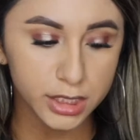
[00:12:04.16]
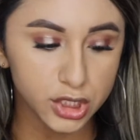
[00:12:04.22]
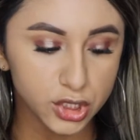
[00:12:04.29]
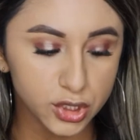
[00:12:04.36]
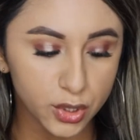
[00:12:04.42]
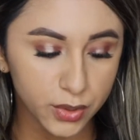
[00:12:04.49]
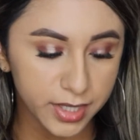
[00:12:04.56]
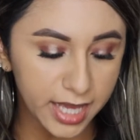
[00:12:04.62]

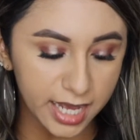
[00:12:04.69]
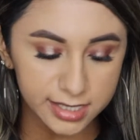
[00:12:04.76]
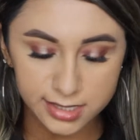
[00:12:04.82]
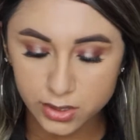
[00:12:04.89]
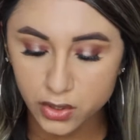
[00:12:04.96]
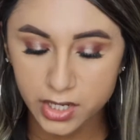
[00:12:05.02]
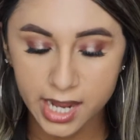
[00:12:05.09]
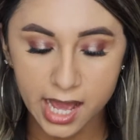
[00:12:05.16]
So yeah,
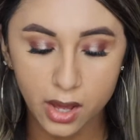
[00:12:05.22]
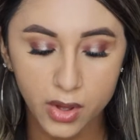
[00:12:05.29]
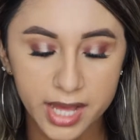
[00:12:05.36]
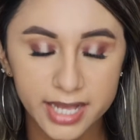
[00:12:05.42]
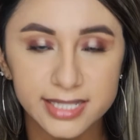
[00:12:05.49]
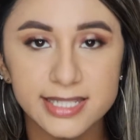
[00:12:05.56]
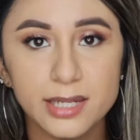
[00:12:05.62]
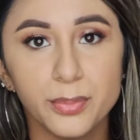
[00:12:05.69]
so now
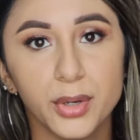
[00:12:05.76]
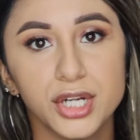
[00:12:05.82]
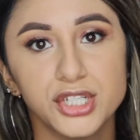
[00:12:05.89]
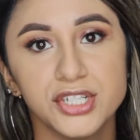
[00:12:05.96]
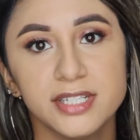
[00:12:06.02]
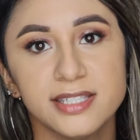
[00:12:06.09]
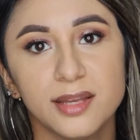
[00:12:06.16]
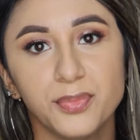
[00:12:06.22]
I did
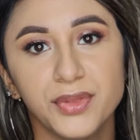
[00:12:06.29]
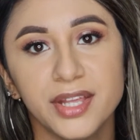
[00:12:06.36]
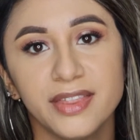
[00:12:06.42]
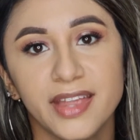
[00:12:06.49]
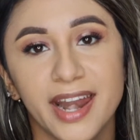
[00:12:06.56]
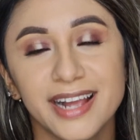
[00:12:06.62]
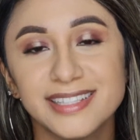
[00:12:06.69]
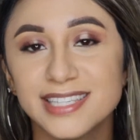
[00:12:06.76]
purchase something
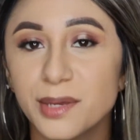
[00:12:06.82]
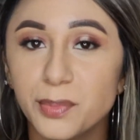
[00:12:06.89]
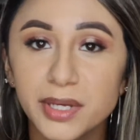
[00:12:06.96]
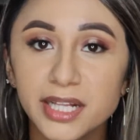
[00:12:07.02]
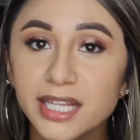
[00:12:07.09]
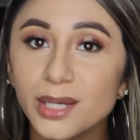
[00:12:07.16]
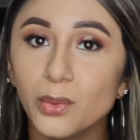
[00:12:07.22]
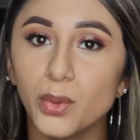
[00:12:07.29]
that I
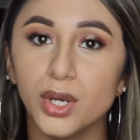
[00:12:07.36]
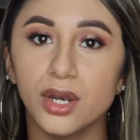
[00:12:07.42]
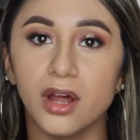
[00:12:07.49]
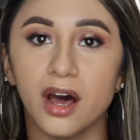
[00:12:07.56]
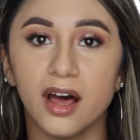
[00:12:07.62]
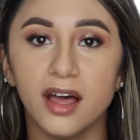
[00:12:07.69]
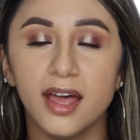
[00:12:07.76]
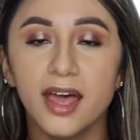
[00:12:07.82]
typically would
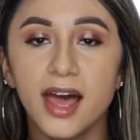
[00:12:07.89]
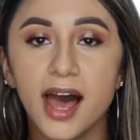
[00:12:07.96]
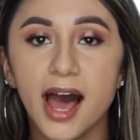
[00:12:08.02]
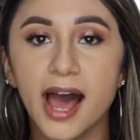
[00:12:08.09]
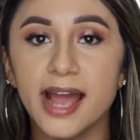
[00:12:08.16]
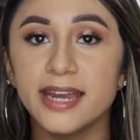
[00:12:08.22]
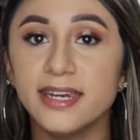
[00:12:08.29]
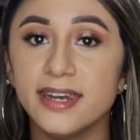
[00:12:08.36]
not.
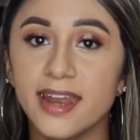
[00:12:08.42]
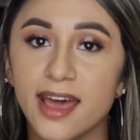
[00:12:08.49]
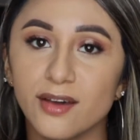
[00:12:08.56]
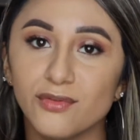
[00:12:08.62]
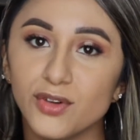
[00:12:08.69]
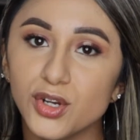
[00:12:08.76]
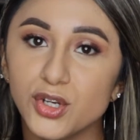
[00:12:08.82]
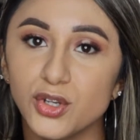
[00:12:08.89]
I
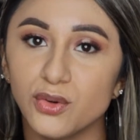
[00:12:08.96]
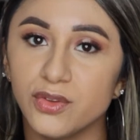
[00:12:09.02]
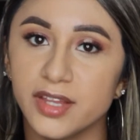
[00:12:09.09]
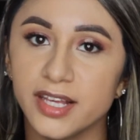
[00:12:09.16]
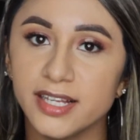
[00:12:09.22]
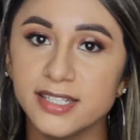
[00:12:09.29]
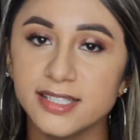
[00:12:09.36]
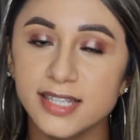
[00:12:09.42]
never do
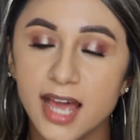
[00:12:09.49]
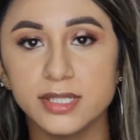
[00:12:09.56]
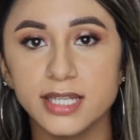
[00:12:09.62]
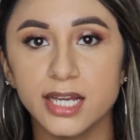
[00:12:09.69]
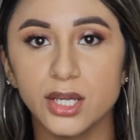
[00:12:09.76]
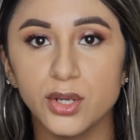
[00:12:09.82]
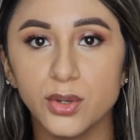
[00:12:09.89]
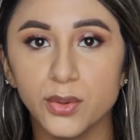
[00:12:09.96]
this. I was
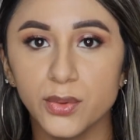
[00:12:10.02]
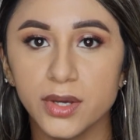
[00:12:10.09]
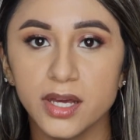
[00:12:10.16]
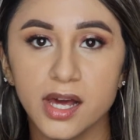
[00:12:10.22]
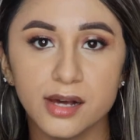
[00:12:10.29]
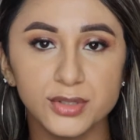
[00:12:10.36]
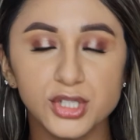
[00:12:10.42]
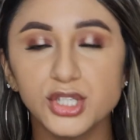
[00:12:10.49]
like, you know what,
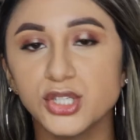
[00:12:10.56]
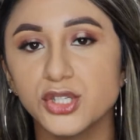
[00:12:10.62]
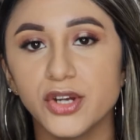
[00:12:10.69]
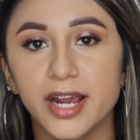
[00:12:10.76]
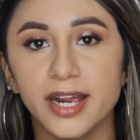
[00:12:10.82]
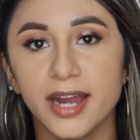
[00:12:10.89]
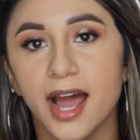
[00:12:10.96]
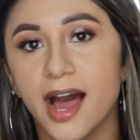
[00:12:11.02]
I'll just
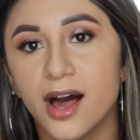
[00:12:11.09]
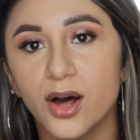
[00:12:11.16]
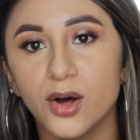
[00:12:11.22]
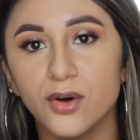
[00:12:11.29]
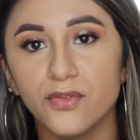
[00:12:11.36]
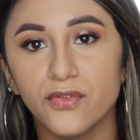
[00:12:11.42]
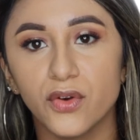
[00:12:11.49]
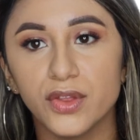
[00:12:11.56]
try it
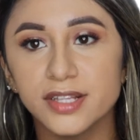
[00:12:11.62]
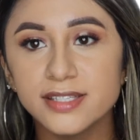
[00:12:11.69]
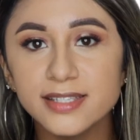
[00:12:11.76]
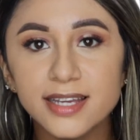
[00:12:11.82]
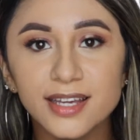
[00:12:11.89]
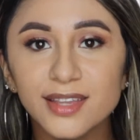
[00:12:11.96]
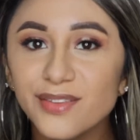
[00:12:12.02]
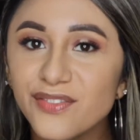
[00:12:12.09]
out for the
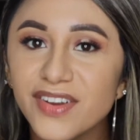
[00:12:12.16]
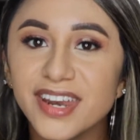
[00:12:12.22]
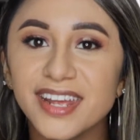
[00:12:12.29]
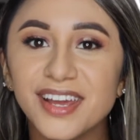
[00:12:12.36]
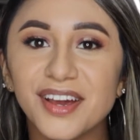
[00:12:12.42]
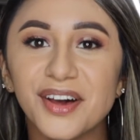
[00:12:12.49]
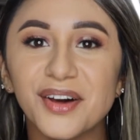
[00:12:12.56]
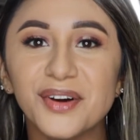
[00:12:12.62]
sake of the
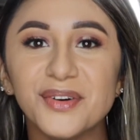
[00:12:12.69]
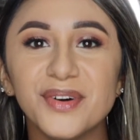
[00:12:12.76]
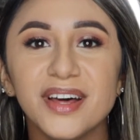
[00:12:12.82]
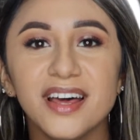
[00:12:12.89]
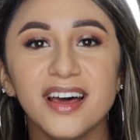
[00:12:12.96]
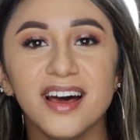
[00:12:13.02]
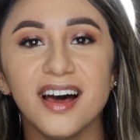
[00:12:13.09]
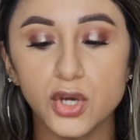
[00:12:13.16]
video.
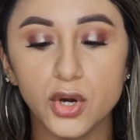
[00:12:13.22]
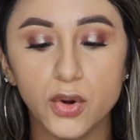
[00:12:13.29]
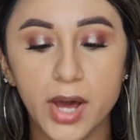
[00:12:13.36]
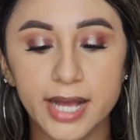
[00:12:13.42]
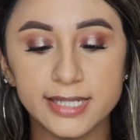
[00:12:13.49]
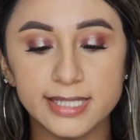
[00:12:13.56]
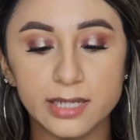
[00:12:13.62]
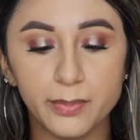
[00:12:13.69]
So
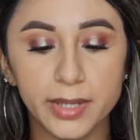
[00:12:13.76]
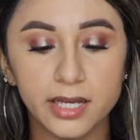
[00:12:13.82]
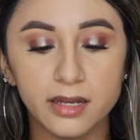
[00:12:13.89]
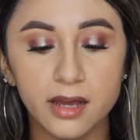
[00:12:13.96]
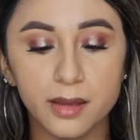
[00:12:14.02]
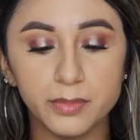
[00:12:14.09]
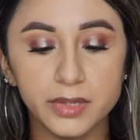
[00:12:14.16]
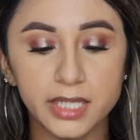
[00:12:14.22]
I did pick
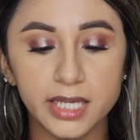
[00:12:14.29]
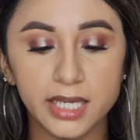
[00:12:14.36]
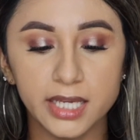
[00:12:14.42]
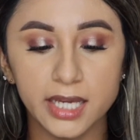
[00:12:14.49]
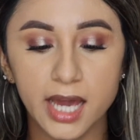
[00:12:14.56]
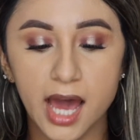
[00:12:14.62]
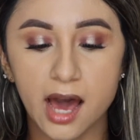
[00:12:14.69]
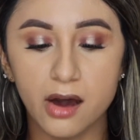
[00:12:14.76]
up the
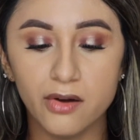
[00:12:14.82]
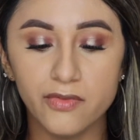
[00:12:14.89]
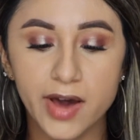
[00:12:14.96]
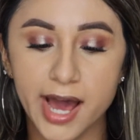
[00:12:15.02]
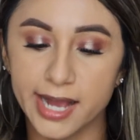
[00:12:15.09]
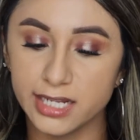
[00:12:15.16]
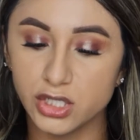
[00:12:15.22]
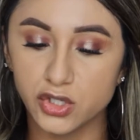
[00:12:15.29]
E.L.F
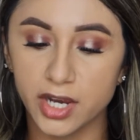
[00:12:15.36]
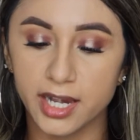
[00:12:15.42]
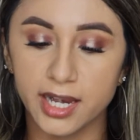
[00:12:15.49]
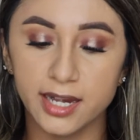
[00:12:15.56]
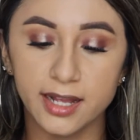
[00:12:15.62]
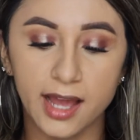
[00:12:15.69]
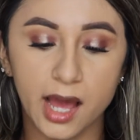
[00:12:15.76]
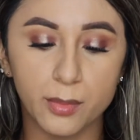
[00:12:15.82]

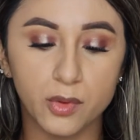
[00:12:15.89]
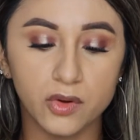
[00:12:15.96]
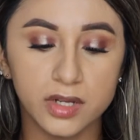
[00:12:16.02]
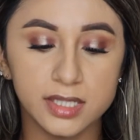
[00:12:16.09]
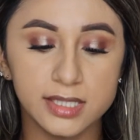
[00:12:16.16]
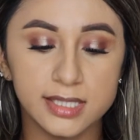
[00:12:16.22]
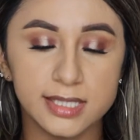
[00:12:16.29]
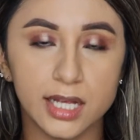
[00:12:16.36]
Hydrating Camo
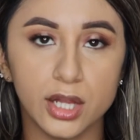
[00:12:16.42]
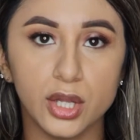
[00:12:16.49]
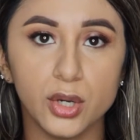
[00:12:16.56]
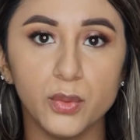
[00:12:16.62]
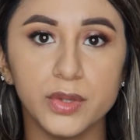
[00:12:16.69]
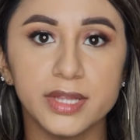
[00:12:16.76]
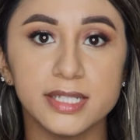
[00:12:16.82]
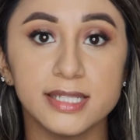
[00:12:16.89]
Concealer
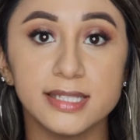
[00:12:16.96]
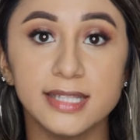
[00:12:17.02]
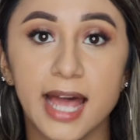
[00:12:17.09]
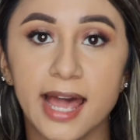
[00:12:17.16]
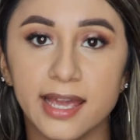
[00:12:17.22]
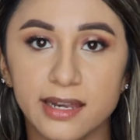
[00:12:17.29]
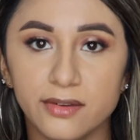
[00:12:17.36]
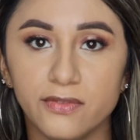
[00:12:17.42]
with the
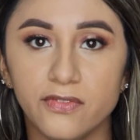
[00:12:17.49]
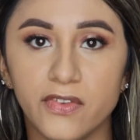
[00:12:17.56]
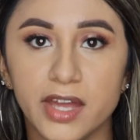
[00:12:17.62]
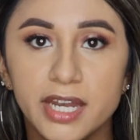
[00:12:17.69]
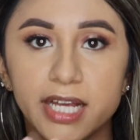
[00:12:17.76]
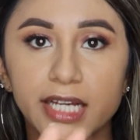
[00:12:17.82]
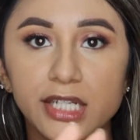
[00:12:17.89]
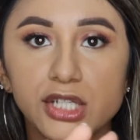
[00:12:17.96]
satin
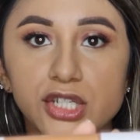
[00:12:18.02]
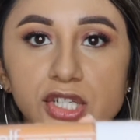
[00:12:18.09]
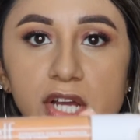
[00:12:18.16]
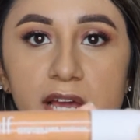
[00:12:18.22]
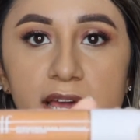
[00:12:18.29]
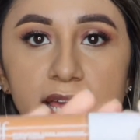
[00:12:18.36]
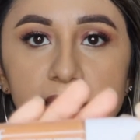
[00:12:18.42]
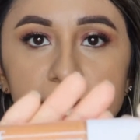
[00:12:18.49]
finish,
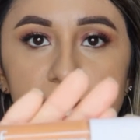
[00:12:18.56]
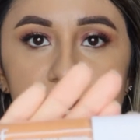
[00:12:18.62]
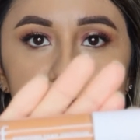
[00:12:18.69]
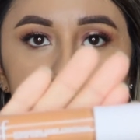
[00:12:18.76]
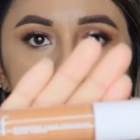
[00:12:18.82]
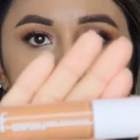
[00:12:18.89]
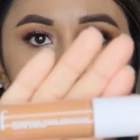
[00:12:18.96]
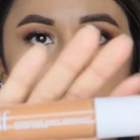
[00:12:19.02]
and
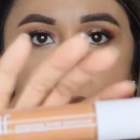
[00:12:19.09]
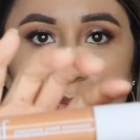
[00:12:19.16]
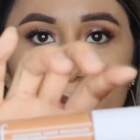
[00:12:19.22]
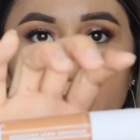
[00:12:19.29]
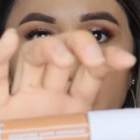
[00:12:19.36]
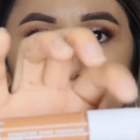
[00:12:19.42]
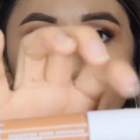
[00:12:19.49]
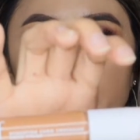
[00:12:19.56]
it's the
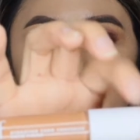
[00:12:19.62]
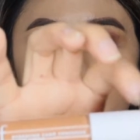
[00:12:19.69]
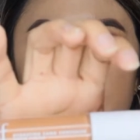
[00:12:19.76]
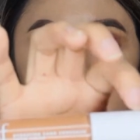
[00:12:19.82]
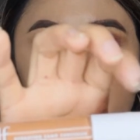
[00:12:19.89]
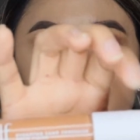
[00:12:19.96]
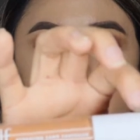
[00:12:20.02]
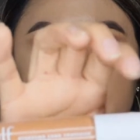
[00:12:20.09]
white
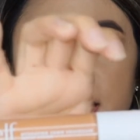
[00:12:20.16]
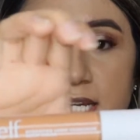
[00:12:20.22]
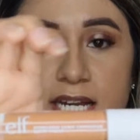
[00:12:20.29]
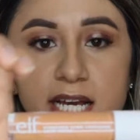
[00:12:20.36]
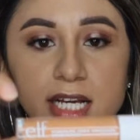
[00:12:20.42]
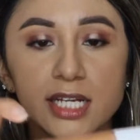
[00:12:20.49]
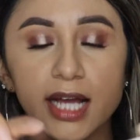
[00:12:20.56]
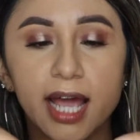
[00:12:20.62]
packaging,
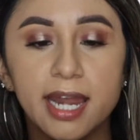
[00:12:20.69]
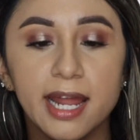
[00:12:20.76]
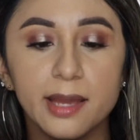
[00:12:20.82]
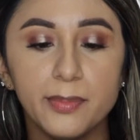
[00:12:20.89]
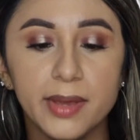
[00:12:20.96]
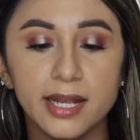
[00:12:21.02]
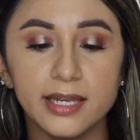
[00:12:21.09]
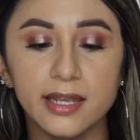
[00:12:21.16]
and I
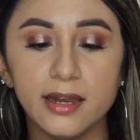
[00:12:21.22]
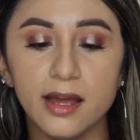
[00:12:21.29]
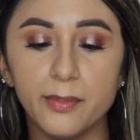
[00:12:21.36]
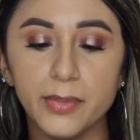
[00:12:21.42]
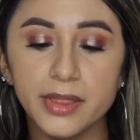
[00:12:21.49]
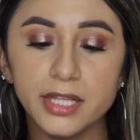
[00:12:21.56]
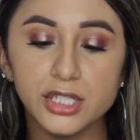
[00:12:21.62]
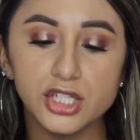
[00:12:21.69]
picked it
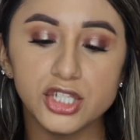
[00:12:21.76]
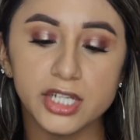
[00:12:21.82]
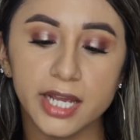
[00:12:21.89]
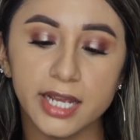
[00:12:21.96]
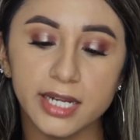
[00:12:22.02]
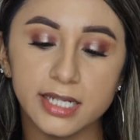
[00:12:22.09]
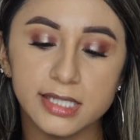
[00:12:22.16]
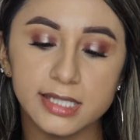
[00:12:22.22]
up in the
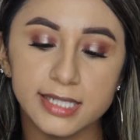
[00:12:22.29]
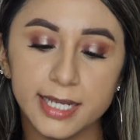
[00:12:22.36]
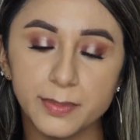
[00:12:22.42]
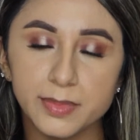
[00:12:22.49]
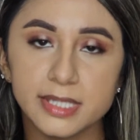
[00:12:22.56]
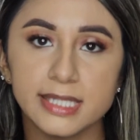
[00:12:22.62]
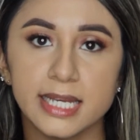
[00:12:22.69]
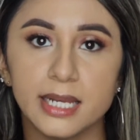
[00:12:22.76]
shade Deep
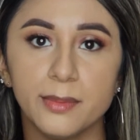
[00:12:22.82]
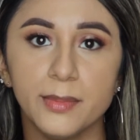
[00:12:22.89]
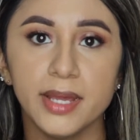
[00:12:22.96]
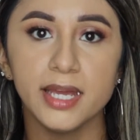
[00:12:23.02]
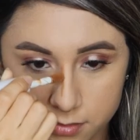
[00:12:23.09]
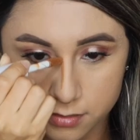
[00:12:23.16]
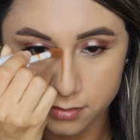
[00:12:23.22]
Cinnamon.